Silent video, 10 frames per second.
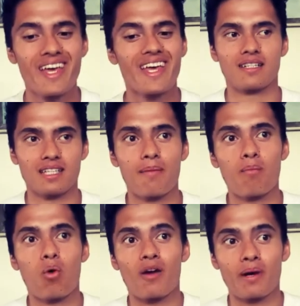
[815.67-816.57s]
except
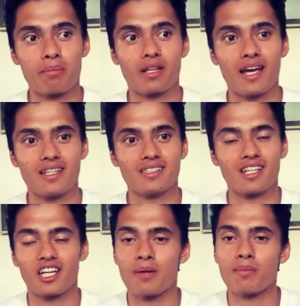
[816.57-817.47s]
one of my players
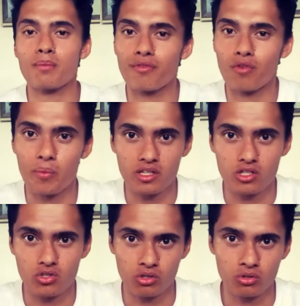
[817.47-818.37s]
are going to be performing the
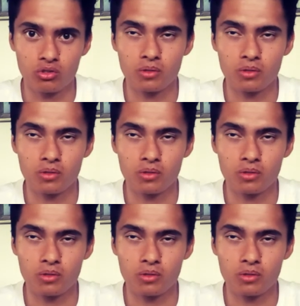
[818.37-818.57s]
drills.